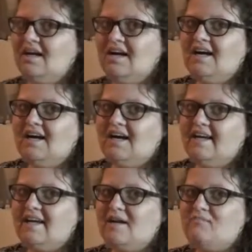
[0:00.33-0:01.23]

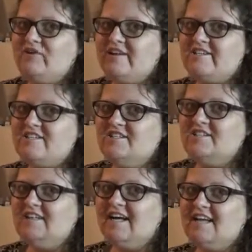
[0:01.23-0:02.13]
Hi, I'm
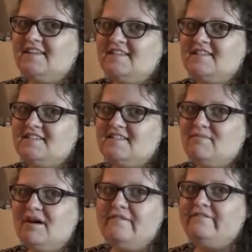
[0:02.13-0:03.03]
Rachel, and this is
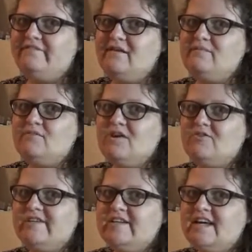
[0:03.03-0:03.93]
my
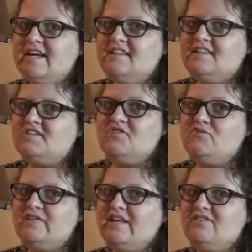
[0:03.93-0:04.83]
February 8th,
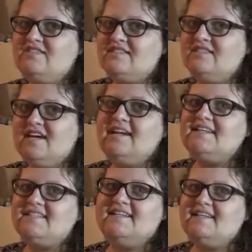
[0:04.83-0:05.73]

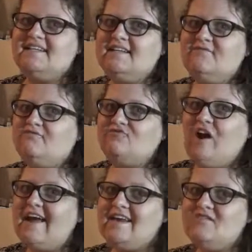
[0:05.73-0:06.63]
2019
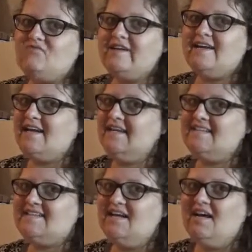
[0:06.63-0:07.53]
Friday
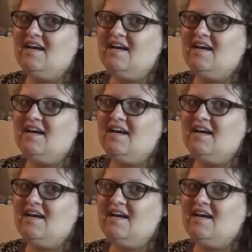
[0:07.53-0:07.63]
Reads.